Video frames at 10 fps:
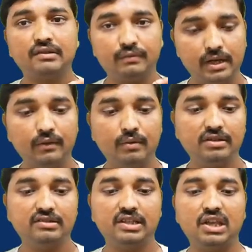
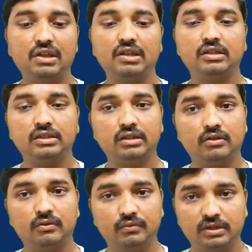frequency
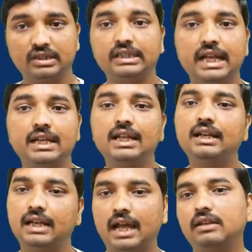for the data
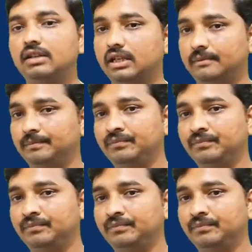19.